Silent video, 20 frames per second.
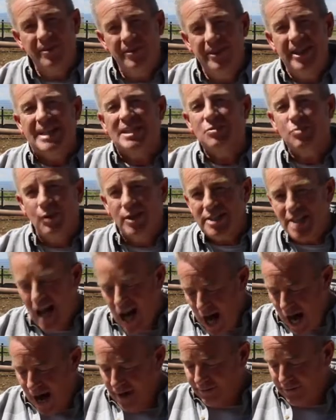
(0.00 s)
This was
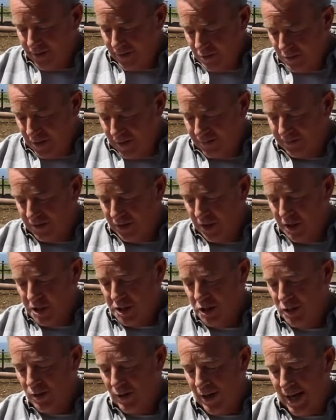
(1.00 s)
often referred
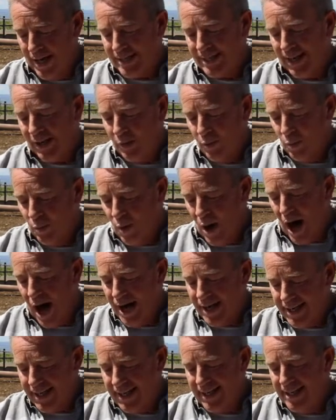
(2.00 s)
to as a
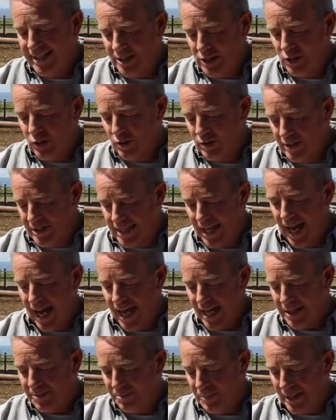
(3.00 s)
walk into
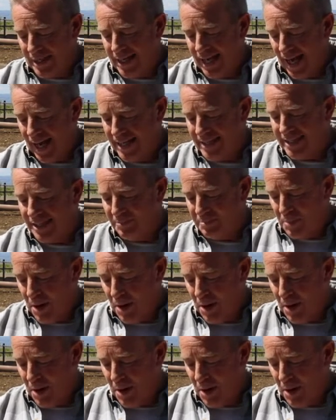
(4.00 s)
death because the